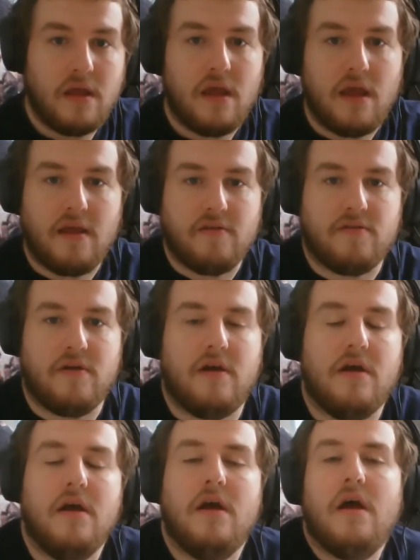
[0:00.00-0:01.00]
is that
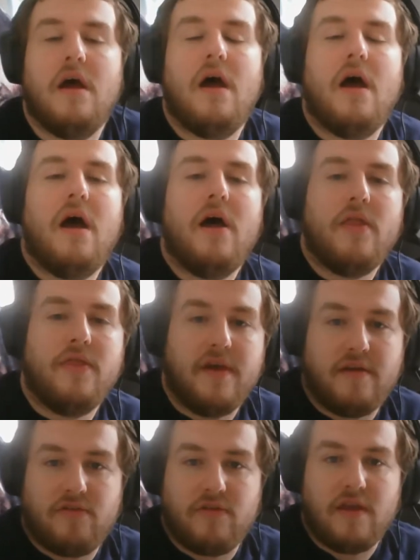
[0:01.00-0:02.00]

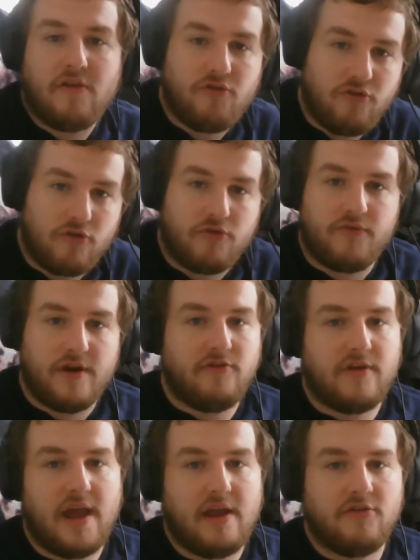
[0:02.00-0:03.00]
this is just for
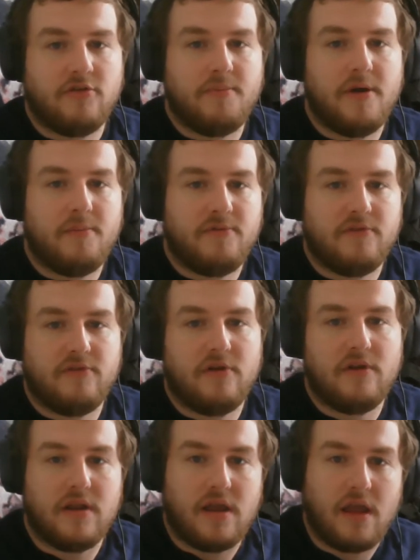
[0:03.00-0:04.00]
educational purposes
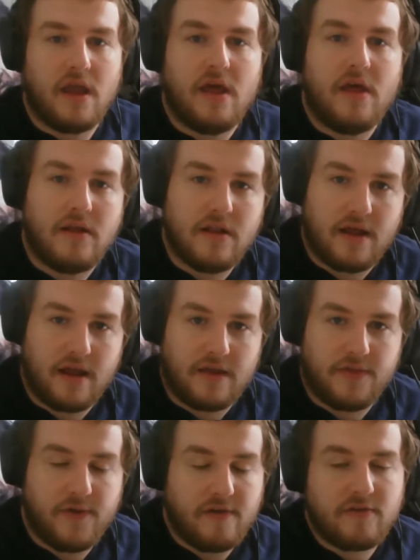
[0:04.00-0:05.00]
only. Like,
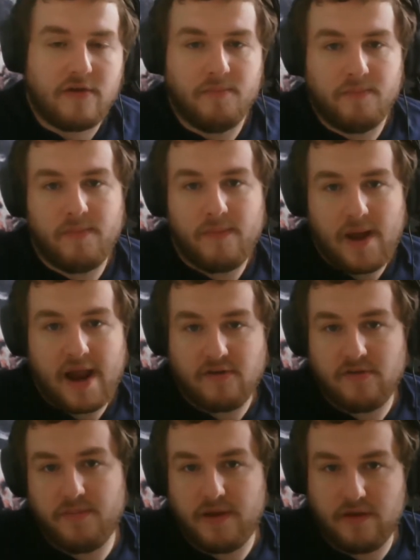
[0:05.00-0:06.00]
this can
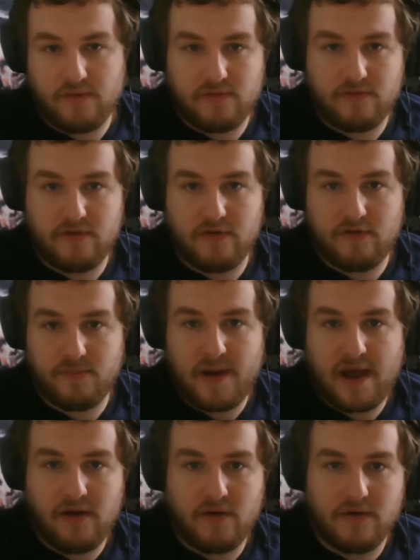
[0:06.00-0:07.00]
actually be used to
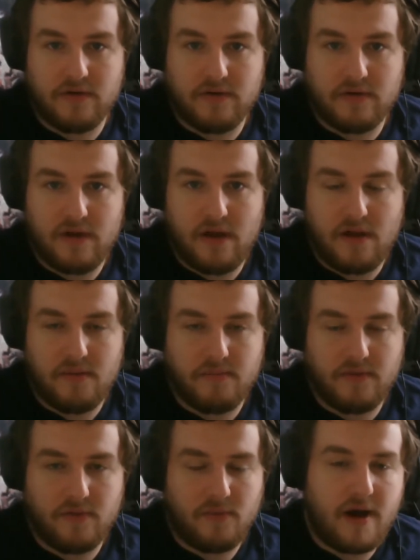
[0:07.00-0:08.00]
spy on
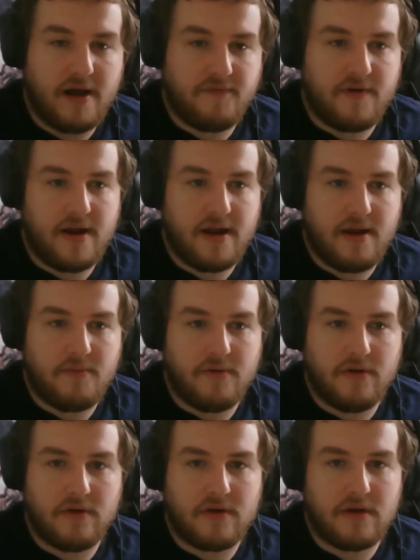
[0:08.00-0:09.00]
your Wi-Fi network.